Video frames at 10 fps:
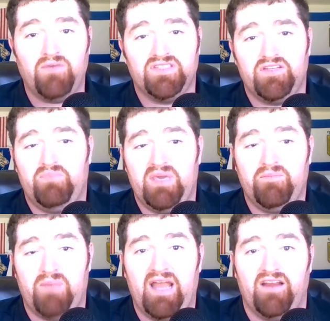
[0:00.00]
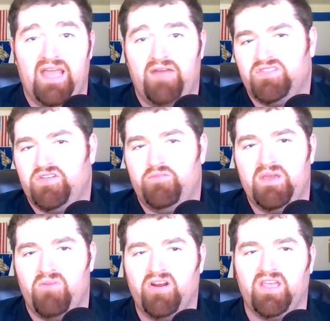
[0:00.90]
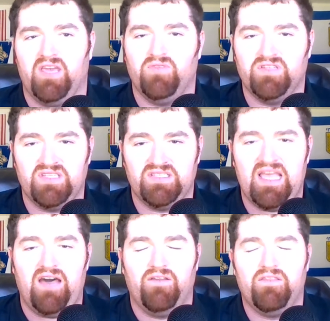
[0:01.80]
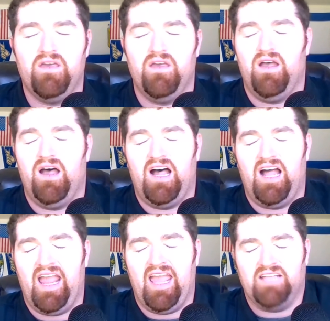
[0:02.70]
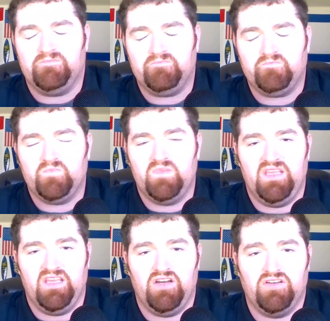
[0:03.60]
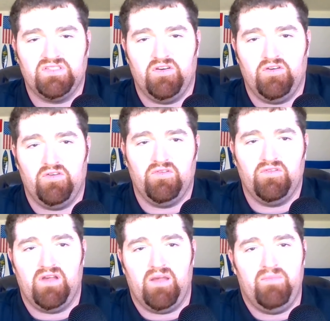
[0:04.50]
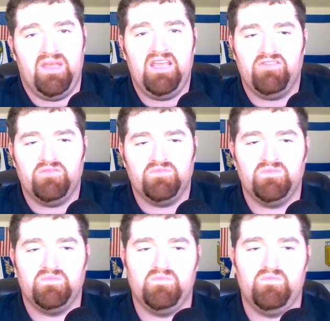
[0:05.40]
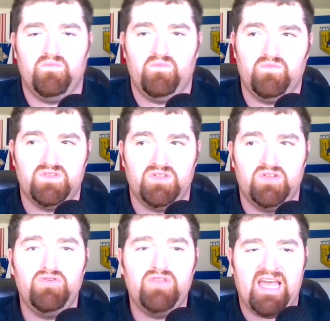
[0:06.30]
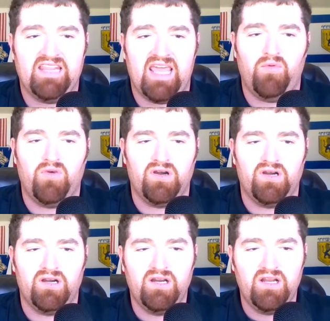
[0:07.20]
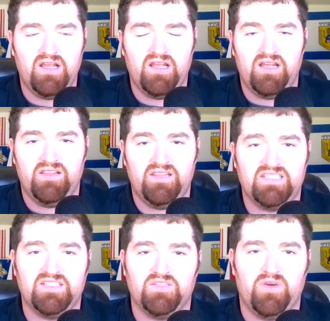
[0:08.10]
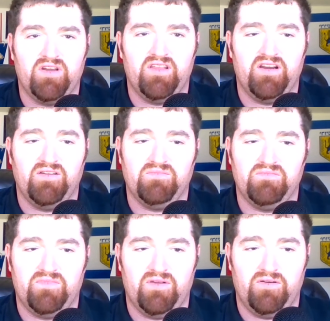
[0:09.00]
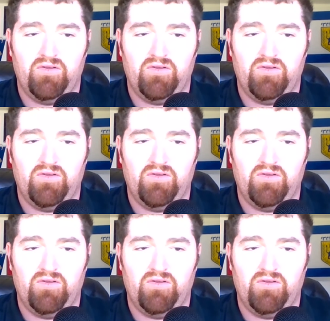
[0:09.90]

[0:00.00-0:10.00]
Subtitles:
that was their big buyer. That was their big market, was the South. So many of them knew that this is where their